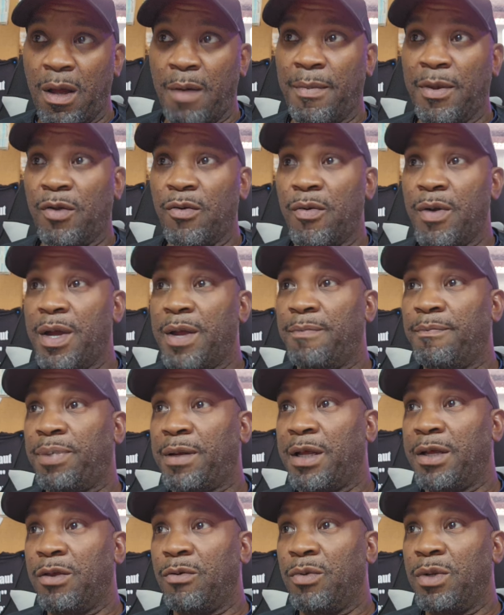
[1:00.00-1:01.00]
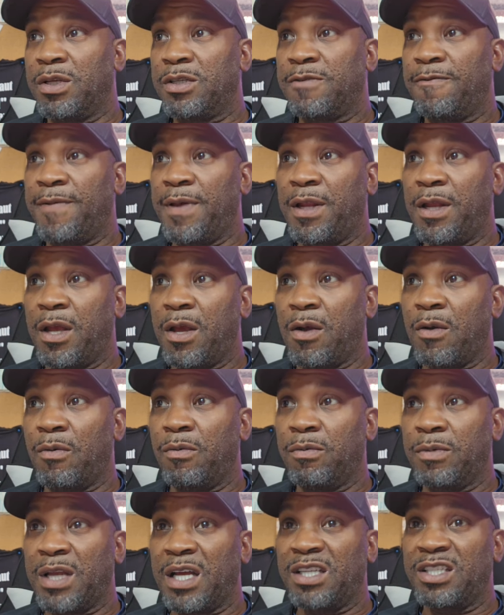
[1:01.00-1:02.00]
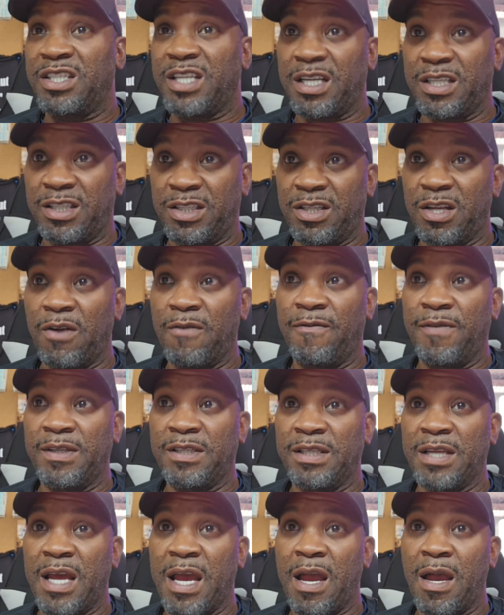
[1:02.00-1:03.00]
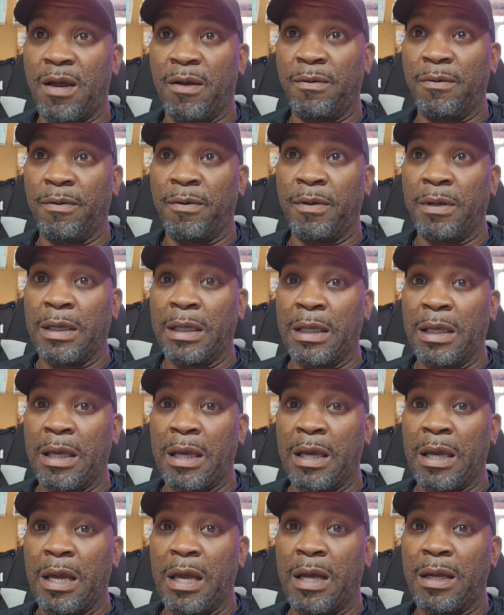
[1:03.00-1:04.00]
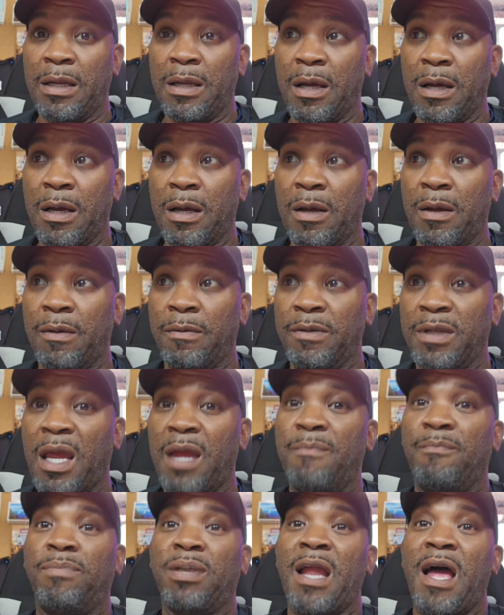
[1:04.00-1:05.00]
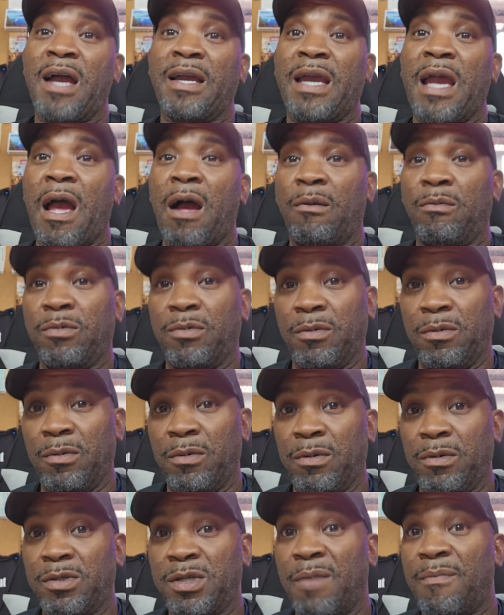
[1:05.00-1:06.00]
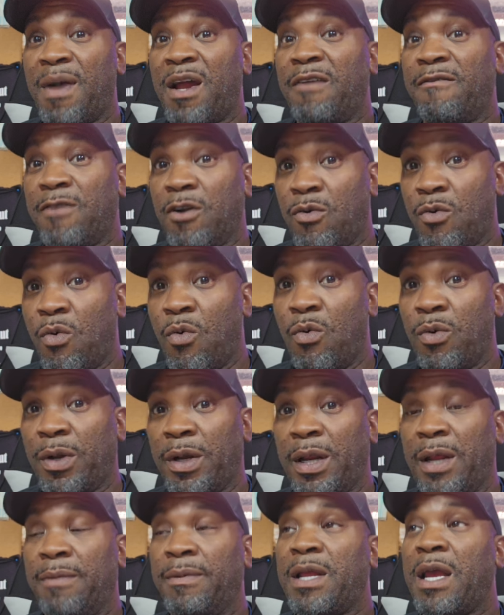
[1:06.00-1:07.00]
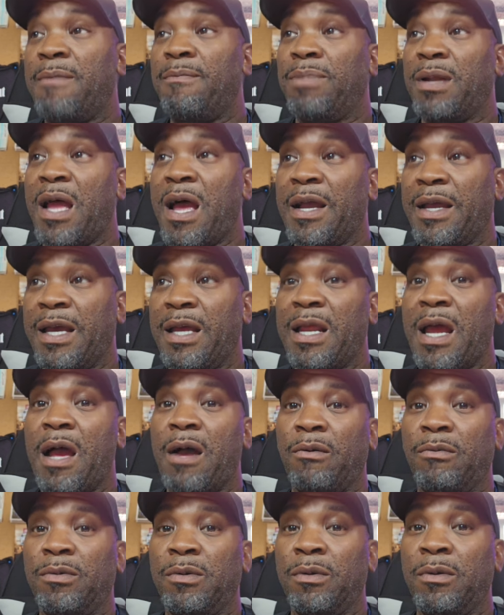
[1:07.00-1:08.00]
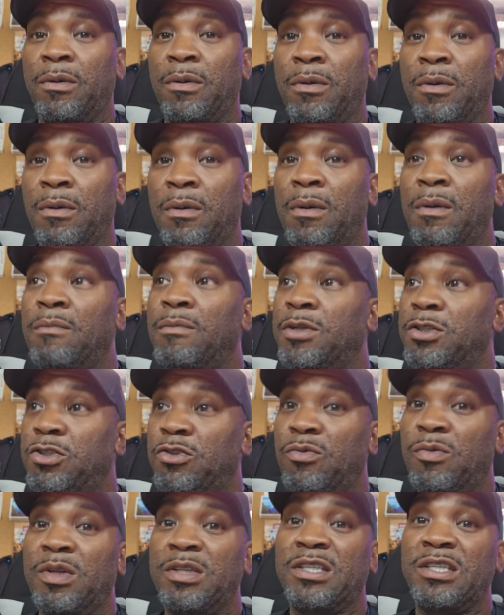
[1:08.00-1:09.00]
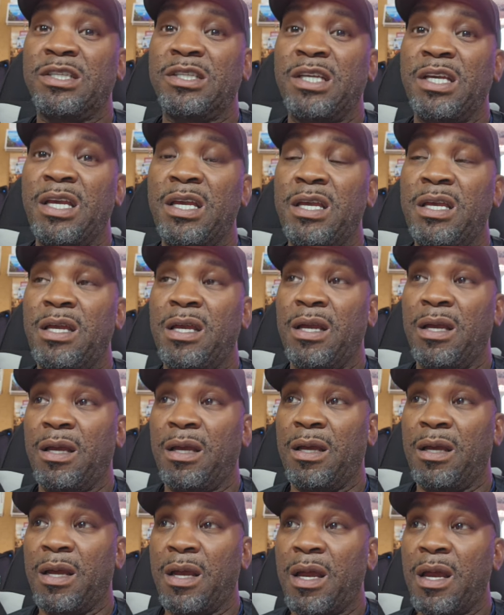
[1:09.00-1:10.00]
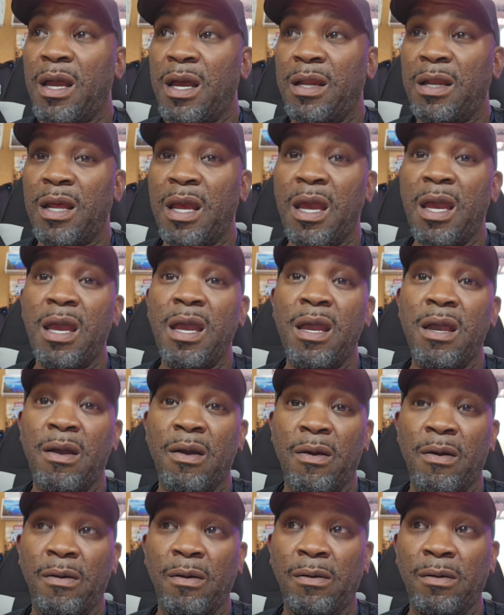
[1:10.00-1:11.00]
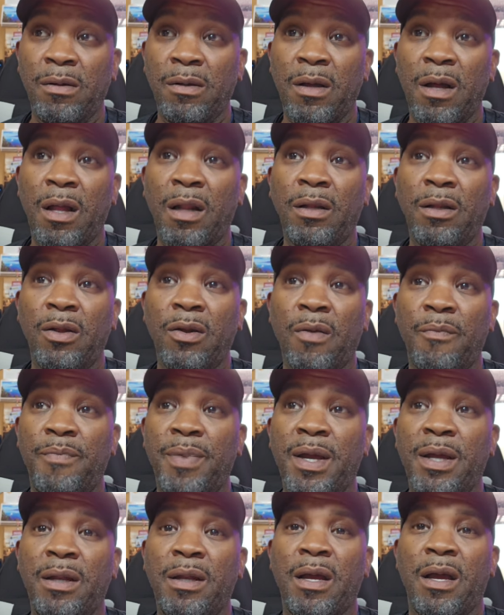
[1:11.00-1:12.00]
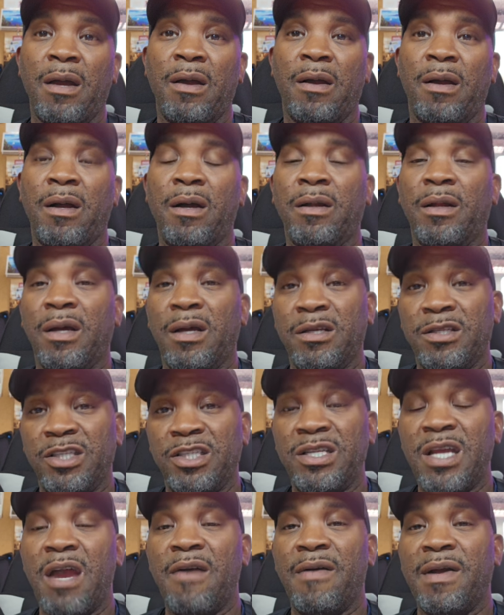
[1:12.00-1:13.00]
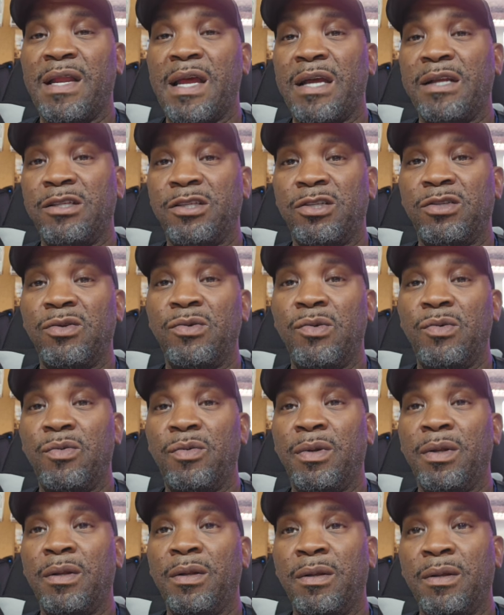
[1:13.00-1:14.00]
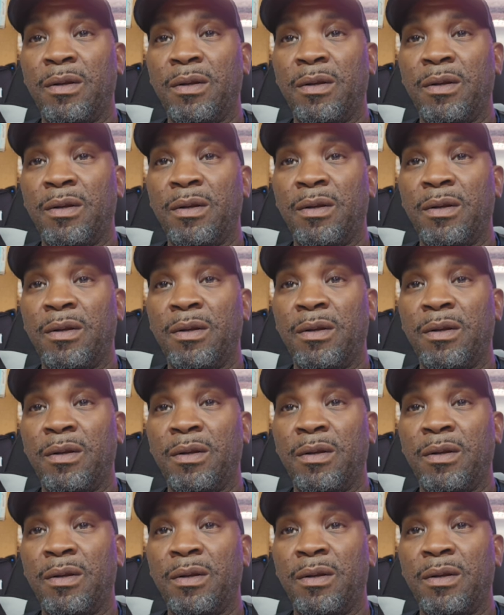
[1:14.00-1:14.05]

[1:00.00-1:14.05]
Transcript: I'm gonna go ahead and play you this video that just surfaced now. And uh, they block out, somebody recorded it, they block it out. But you can see and hear a little bit of the hysteria that ensued